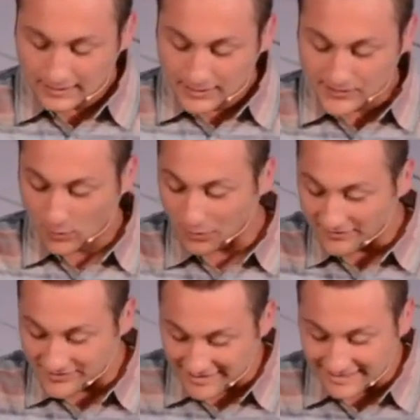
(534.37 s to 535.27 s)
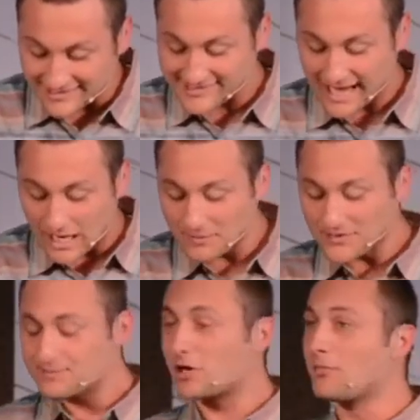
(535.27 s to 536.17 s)
So, what we've seen is Haman
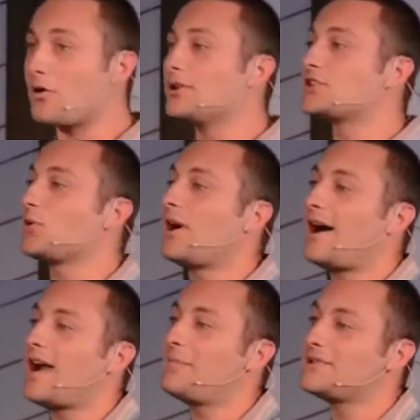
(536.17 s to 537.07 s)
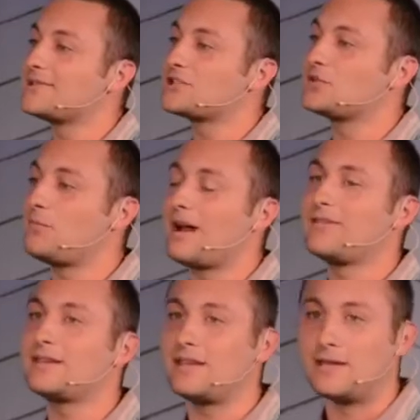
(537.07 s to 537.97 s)
is promoted to a high position by
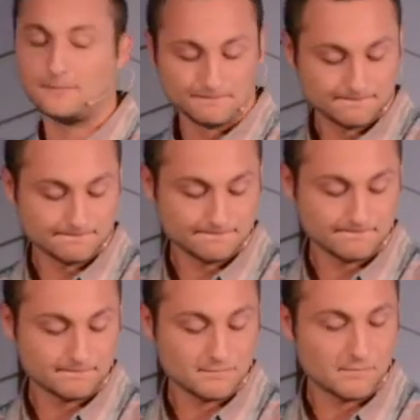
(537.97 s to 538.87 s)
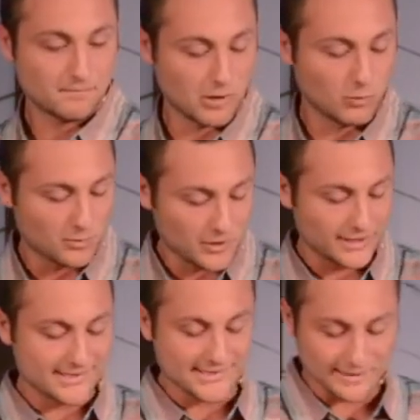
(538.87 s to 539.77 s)
the king. But what we're going
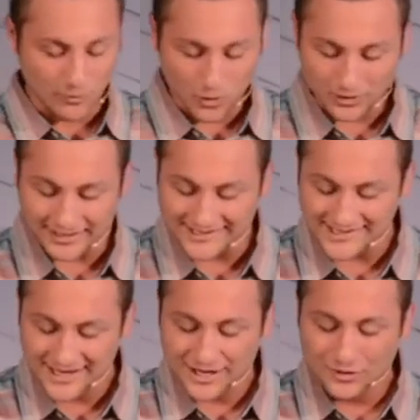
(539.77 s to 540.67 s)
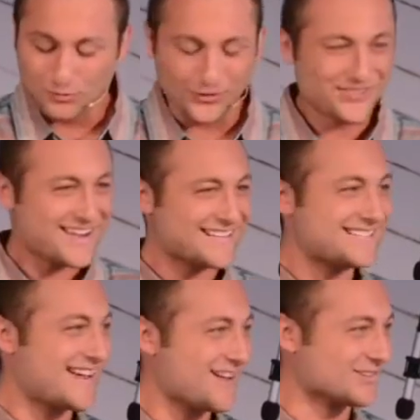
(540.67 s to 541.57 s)
to see more is what that
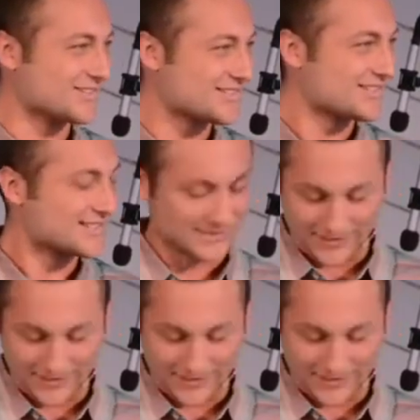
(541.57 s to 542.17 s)
entails. So,